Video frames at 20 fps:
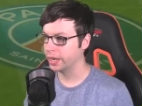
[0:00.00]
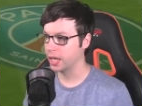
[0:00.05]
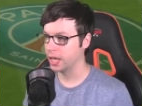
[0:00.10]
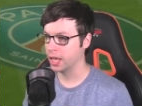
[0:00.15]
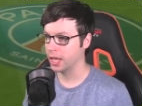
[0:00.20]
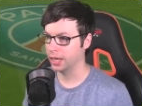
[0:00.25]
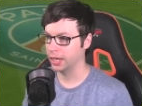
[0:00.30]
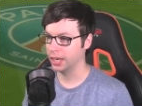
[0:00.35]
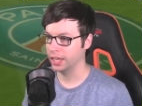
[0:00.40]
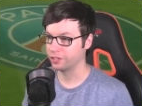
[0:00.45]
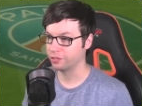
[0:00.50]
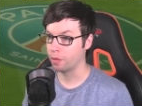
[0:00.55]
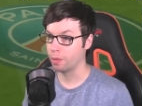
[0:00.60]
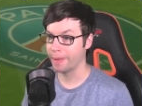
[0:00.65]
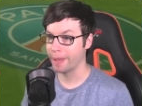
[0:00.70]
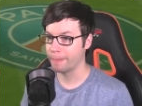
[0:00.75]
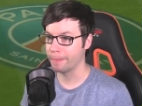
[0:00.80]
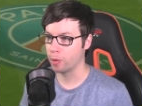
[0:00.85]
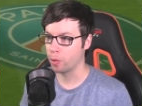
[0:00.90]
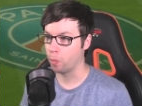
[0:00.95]
uh, let's
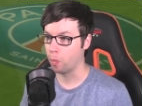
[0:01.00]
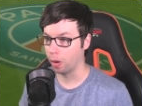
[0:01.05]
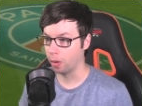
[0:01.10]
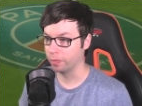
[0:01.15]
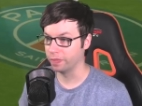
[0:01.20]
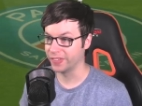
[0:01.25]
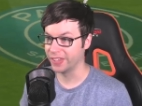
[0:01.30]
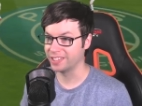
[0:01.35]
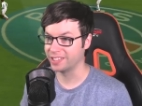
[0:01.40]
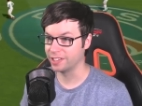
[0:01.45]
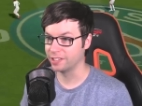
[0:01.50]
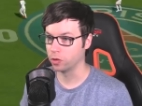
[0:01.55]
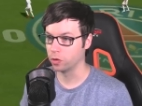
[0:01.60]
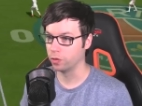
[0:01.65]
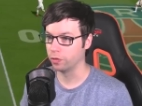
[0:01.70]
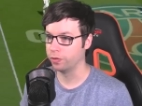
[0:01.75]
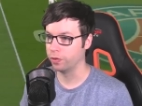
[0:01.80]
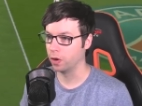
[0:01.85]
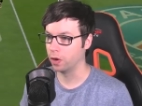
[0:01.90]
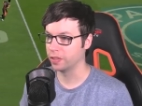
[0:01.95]
remember what this is
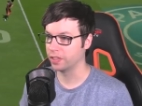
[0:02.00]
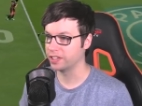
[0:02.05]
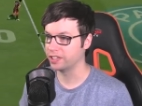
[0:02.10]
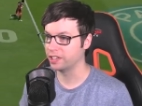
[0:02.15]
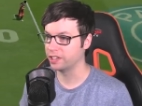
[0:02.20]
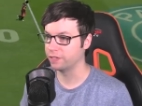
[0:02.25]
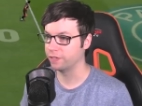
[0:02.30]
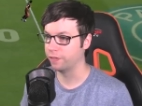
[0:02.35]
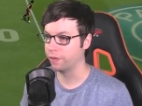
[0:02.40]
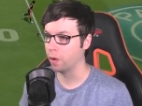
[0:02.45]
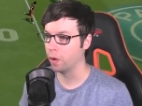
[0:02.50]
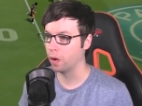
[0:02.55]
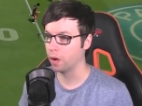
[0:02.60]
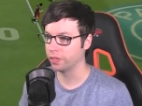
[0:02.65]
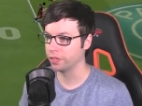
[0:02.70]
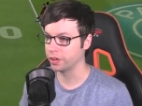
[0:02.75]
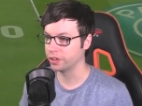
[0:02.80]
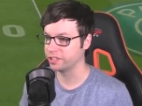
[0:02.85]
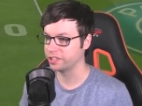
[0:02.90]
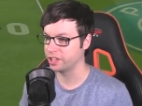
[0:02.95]
all for. This is for
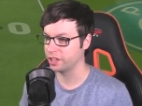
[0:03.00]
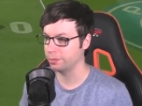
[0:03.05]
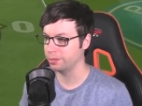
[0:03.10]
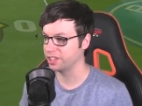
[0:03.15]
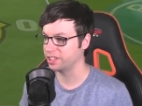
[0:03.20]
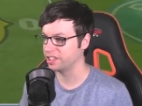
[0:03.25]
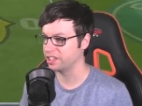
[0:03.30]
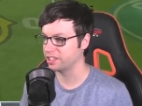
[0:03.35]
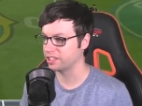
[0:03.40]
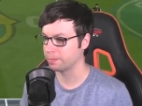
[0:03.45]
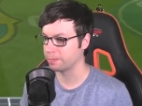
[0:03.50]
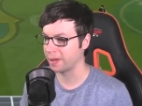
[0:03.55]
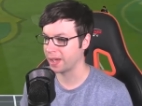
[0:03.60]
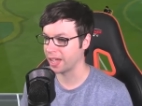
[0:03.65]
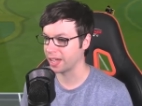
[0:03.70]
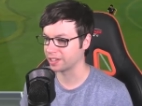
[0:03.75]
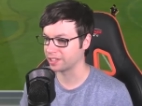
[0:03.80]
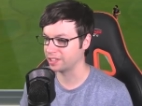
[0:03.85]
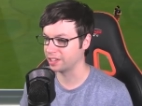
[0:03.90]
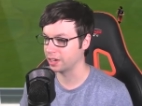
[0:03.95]
those Team of the Season
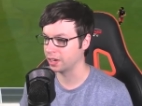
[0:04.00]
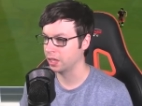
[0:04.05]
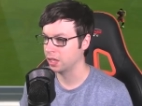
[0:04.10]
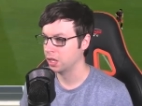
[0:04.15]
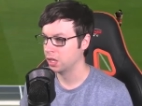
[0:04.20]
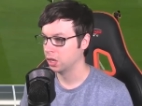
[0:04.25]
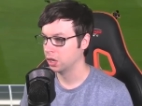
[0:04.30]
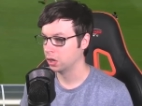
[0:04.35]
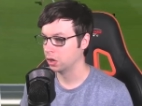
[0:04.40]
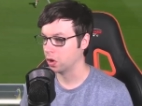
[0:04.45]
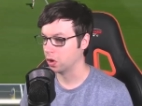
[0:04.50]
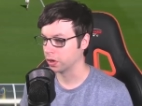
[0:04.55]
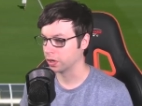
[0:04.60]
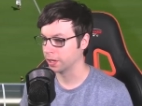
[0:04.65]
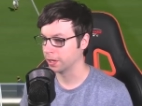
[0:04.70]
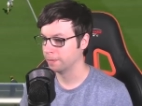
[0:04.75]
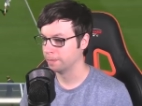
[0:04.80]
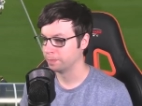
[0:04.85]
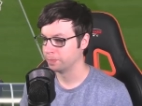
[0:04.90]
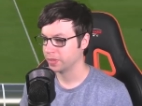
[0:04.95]
packs. And look,
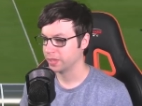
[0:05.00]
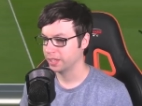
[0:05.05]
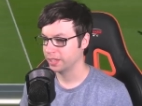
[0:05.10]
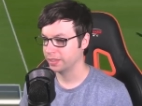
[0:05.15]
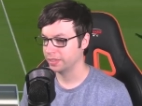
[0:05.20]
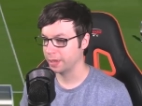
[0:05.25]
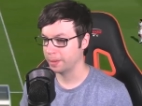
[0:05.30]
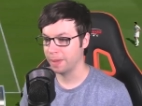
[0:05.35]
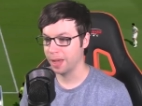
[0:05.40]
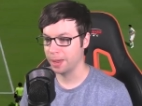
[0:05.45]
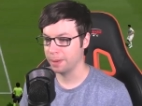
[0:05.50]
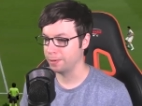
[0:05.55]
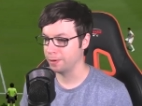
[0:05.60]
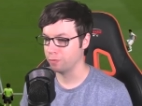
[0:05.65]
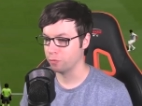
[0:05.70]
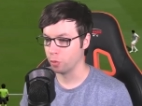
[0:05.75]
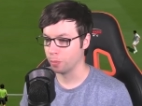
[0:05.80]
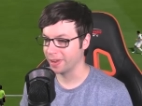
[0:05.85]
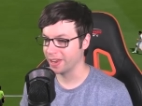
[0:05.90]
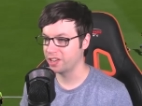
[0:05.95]
they might be
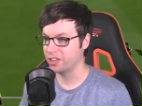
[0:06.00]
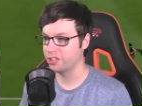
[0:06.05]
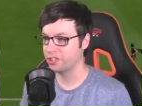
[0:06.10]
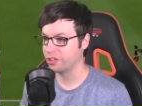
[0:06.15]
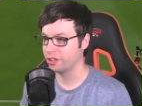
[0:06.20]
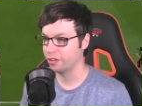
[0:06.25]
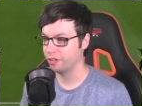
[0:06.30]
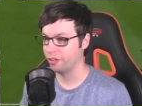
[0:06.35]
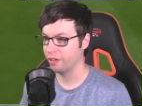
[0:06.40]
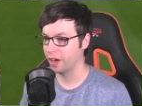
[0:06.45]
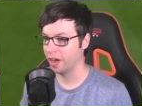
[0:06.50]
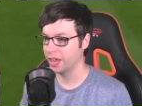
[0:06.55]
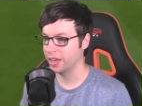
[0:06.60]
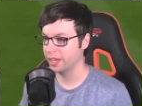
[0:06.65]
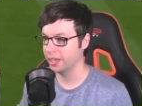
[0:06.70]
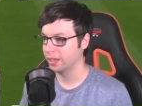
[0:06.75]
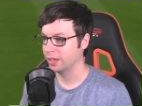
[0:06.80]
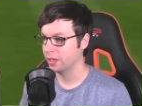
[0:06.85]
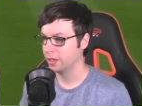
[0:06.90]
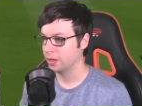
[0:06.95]
rubbish,
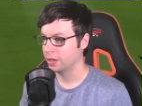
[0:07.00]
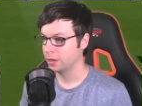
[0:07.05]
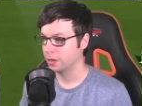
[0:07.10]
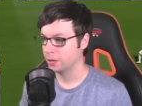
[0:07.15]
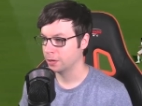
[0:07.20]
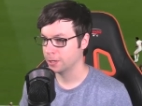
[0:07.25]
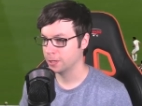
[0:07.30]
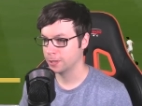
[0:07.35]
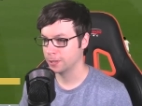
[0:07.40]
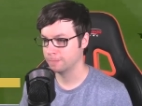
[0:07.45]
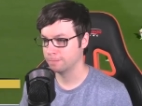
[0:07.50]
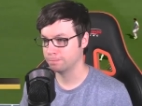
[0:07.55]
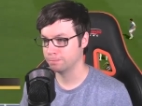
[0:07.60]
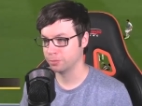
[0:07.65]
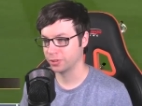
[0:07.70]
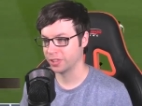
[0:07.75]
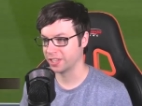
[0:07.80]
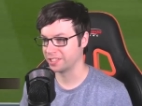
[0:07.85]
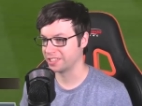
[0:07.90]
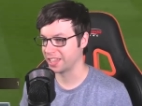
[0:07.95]
right?
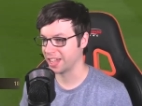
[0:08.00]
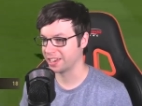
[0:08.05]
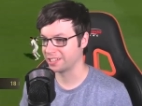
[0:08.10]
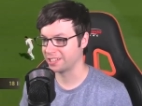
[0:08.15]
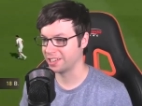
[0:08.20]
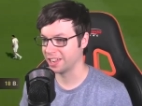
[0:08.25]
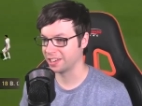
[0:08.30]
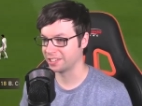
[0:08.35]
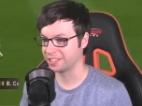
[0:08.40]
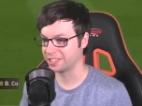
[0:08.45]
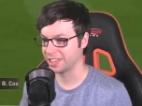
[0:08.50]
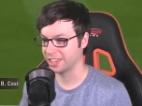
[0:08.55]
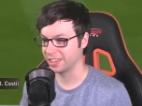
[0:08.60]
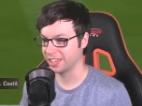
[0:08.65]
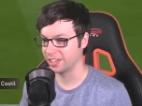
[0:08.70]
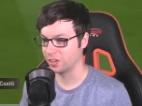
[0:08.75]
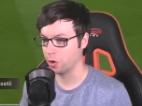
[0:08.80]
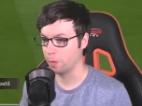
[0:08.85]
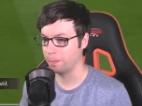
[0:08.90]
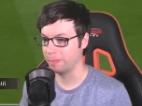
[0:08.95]
But there's that chance that
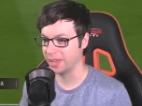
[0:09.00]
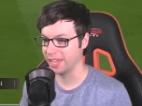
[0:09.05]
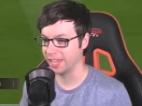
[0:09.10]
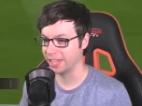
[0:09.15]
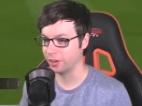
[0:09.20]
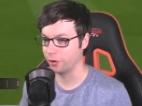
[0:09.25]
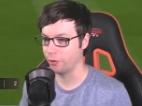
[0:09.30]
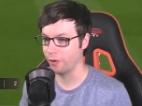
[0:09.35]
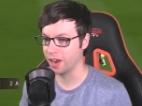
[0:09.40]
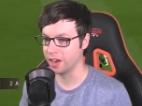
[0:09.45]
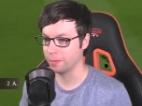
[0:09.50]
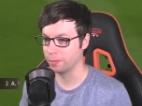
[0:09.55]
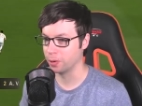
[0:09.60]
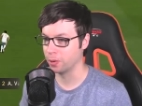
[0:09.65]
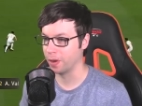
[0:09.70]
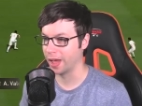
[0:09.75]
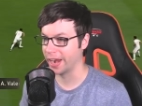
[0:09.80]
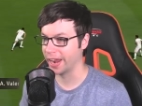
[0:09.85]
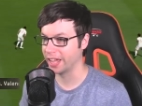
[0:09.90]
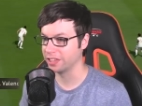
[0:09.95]
they could be
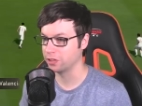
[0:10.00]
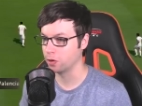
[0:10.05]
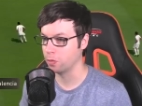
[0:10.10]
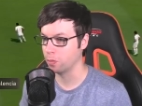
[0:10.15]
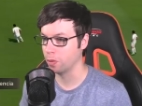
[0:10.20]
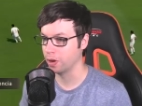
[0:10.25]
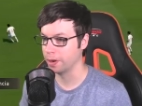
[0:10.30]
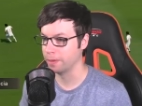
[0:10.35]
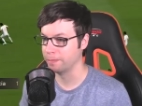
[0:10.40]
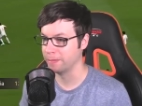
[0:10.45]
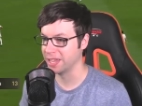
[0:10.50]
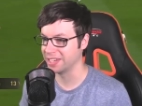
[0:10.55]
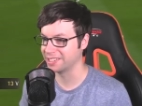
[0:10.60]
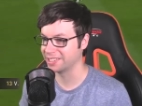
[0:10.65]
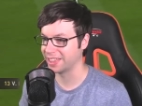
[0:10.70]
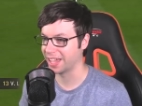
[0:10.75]
incredible. And I don't want to miss